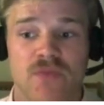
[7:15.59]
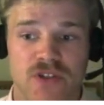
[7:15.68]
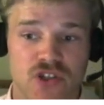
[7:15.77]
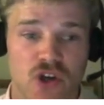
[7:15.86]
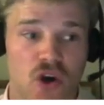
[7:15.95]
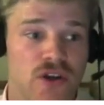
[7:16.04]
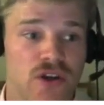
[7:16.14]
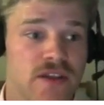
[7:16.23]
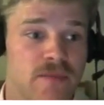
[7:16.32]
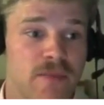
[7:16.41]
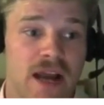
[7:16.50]
which join at
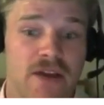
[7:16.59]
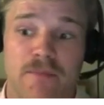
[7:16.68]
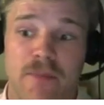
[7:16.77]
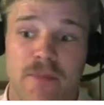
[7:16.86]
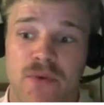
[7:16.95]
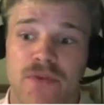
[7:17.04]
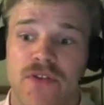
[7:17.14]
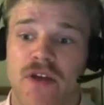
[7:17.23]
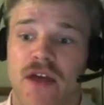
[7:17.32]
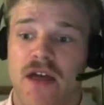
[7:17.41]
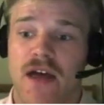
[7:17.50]
the back of the mouth,
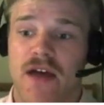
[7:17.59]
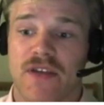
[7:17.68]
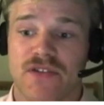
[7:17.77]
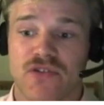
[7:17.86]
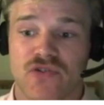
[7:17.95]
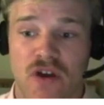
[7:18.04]
and these